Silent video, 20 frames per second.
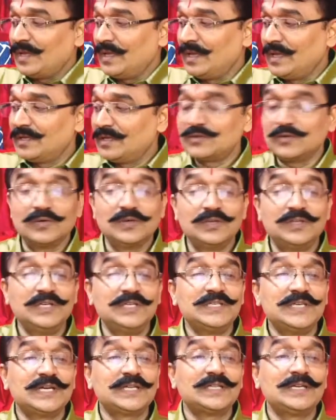So
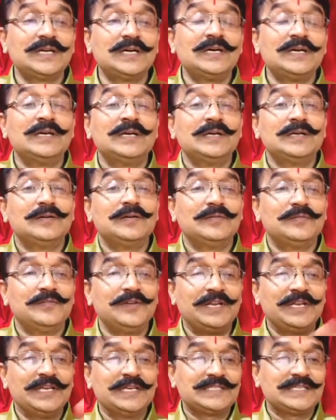these are the
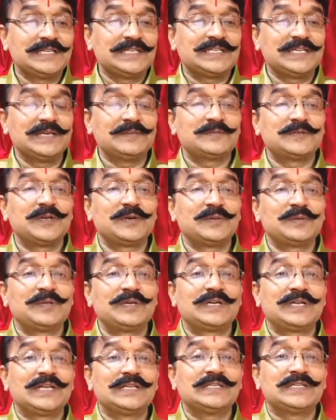various steps of
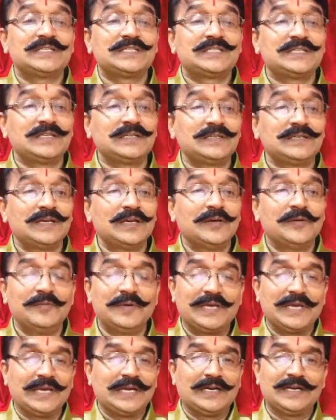the transaction.
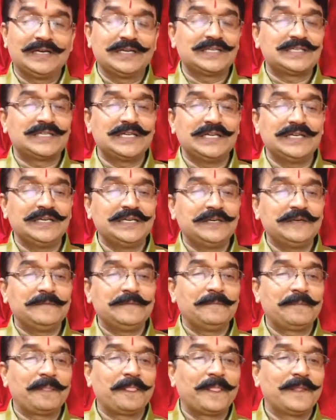We can understand it.
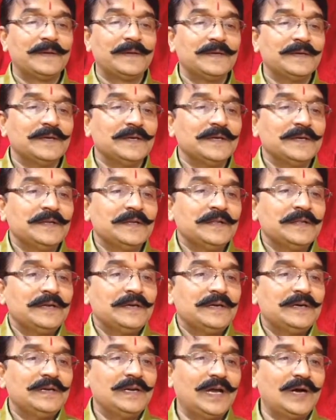
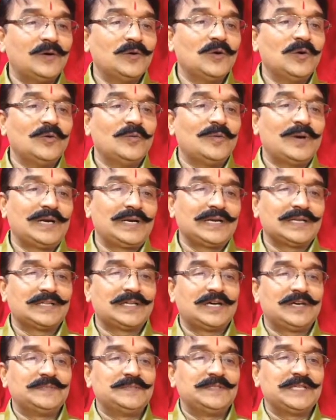Now what are
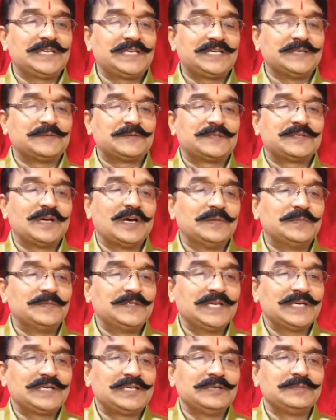the objectives?
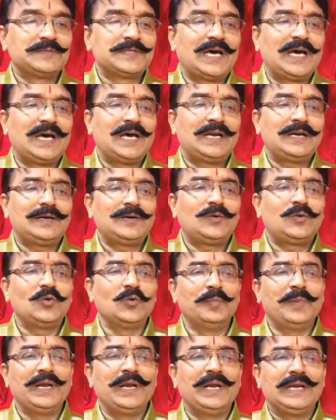Objectives are
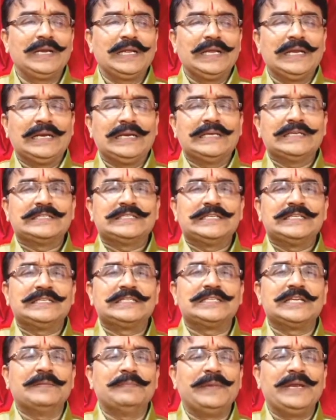to maintain a
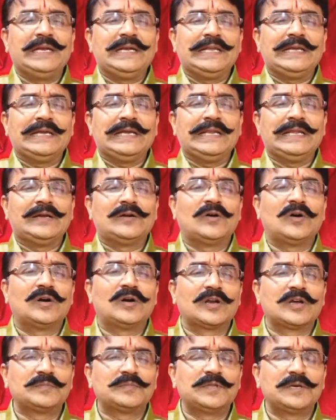systematic
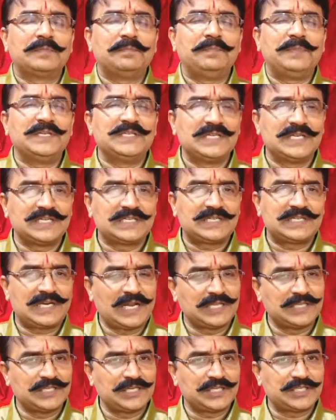record of the business
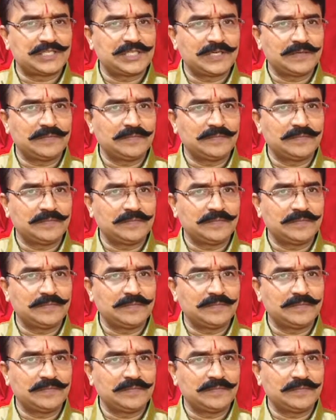transaction.